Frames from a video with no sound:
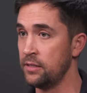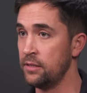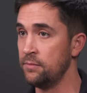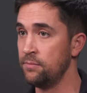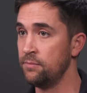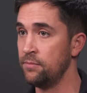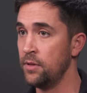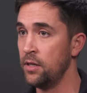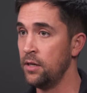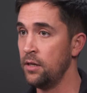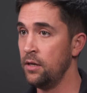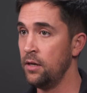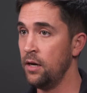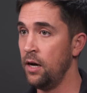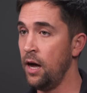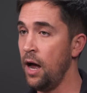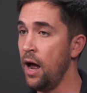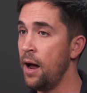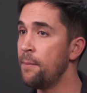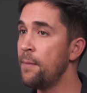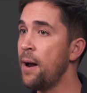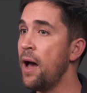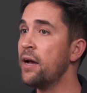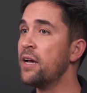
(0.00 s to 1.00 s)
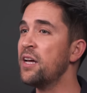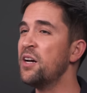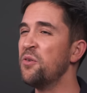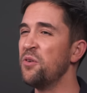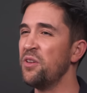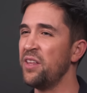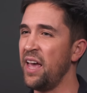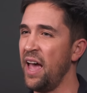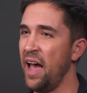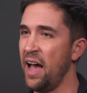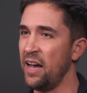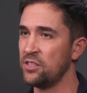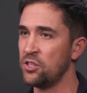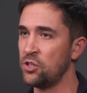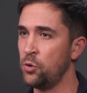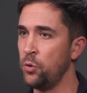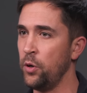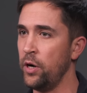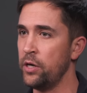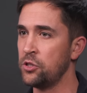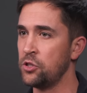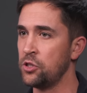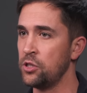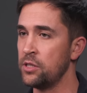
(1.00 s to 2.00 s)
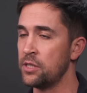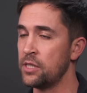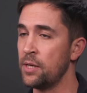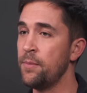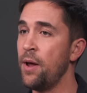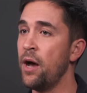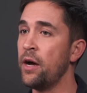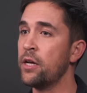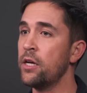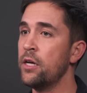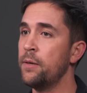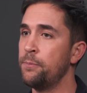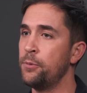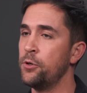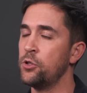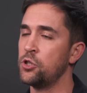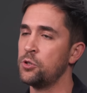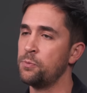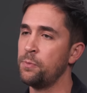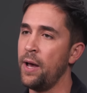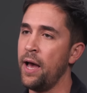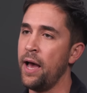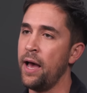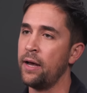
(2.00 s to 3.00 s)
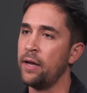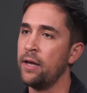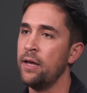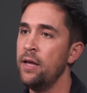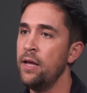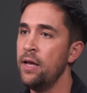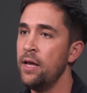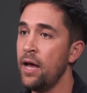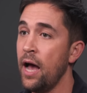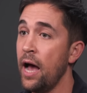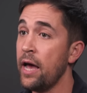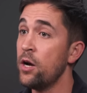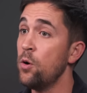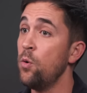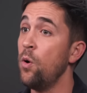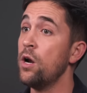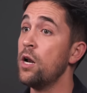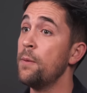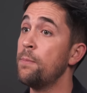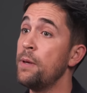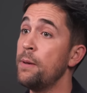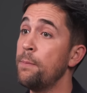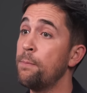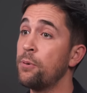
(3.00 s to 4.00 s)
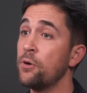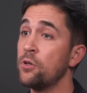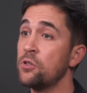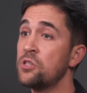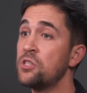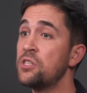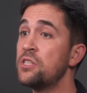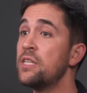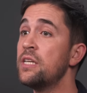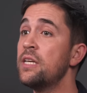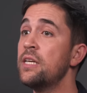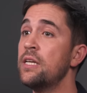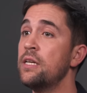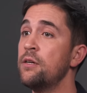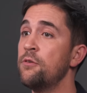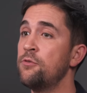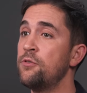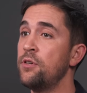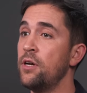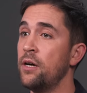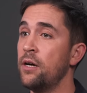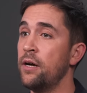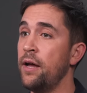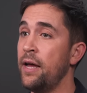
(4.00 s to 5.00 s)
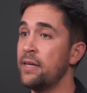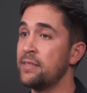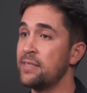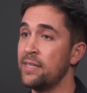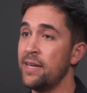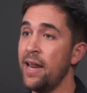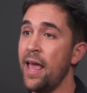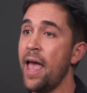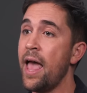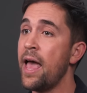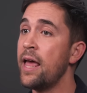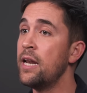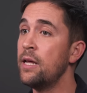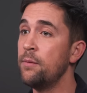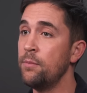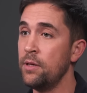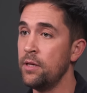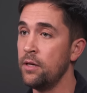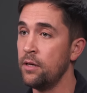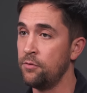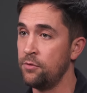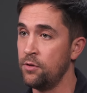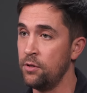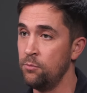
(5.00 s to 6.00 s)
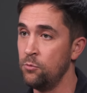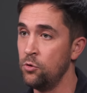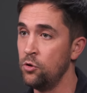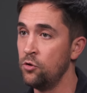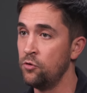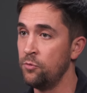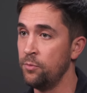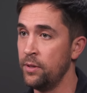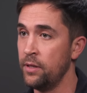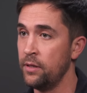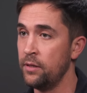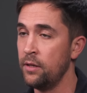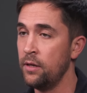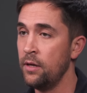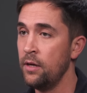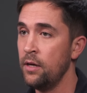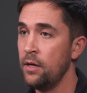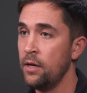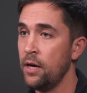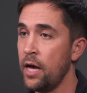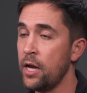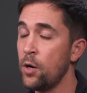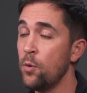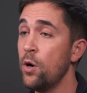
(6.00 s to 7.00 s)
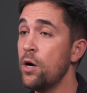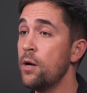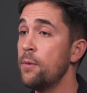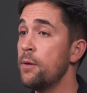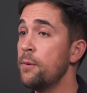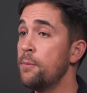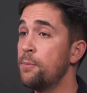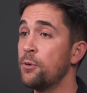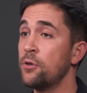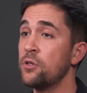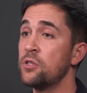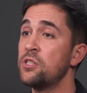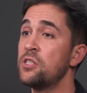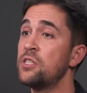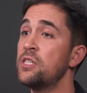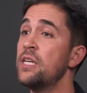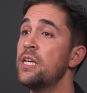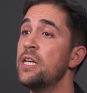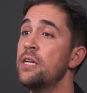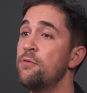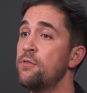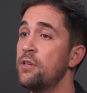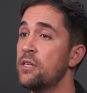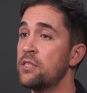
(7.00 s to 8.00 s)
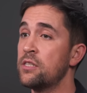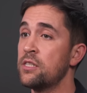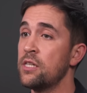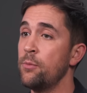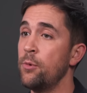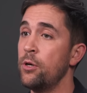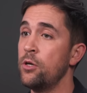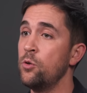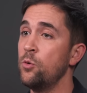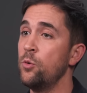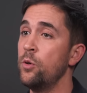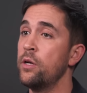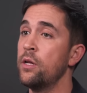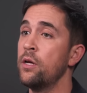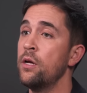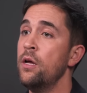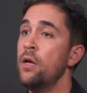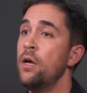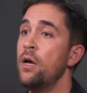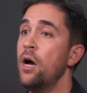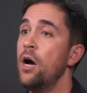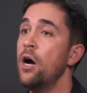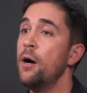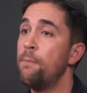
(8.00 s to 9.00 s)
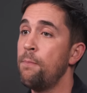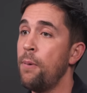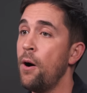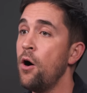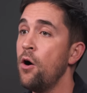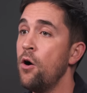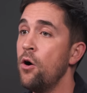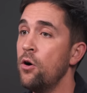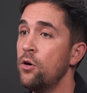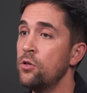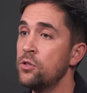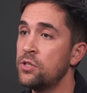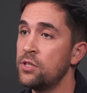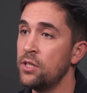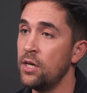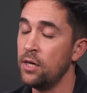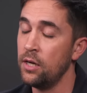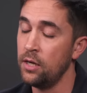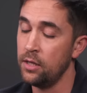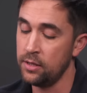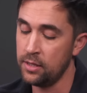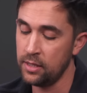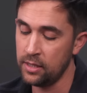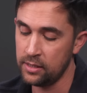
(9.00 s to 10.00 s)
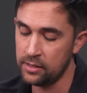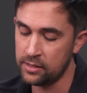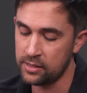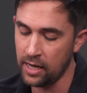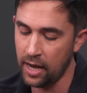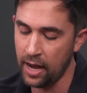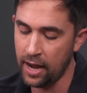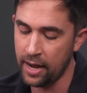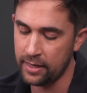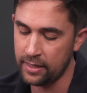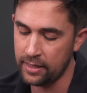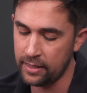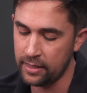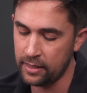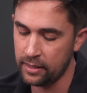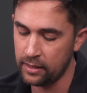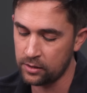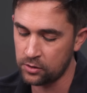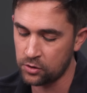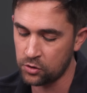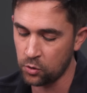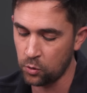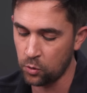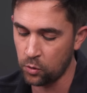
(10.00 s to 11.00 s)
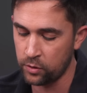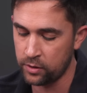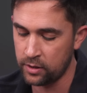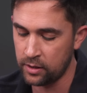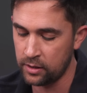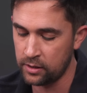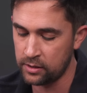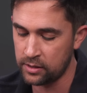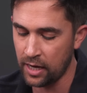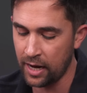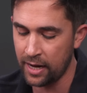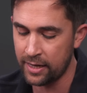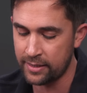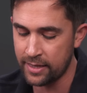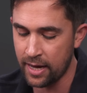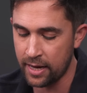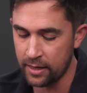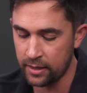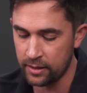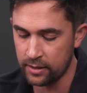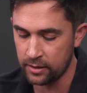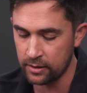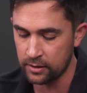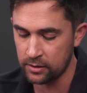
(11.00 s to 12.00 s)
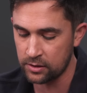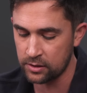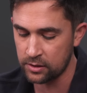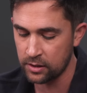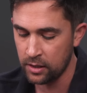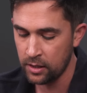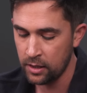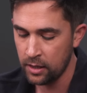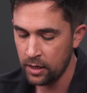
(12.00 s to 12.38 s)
it. I'm not going to really ask questions. I'm not going to push back. I don't want to be perceived as an enemy of the movement. I don't want to be perceived as someone who would oppose these ideas or these identities.